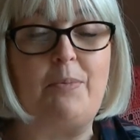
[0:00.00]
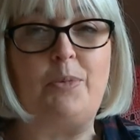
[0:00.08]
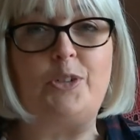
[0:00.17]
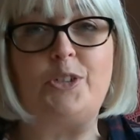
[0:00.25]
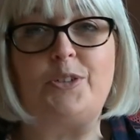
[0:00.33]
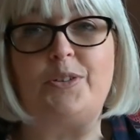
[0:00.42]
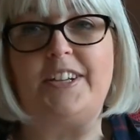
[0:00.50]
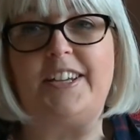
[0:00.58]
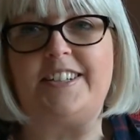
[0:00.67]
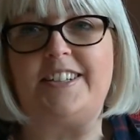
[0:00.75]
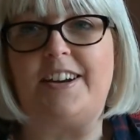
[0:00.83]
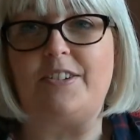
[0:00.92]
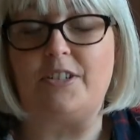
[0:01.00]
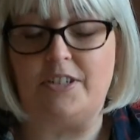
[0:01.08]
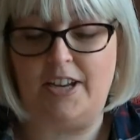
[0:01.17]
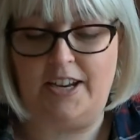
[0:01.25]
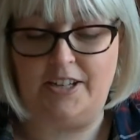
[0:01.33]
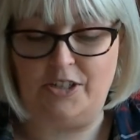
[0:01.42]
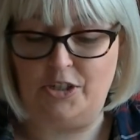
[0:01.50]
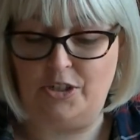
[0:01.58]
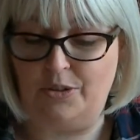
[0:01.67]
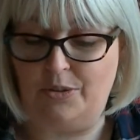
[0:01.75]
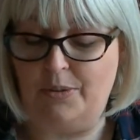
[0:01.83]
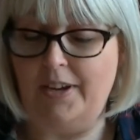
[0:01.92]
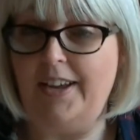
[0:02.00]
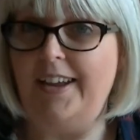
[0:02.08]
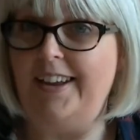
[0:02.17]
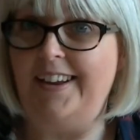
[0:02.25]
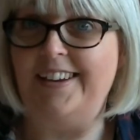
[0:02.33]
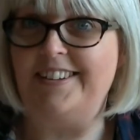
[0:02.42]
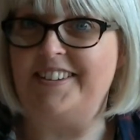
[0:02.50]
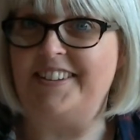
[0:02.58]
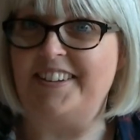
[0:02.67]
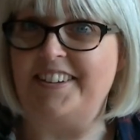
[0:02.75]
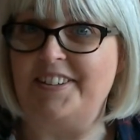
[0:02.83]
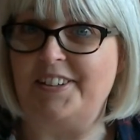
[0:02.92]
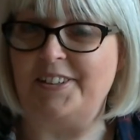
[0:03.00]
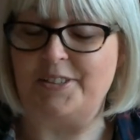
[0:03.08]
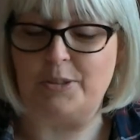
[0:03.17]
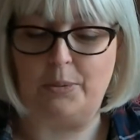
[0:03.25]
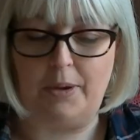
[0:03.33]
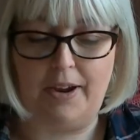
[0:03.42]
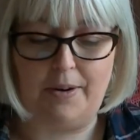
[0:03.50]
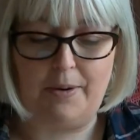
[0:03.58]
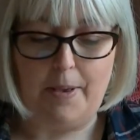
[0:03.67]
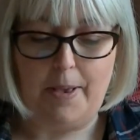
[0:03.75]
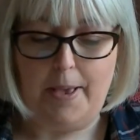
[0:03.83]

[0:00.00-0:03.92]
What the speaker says: We're just going to get started into the knitting. So we are.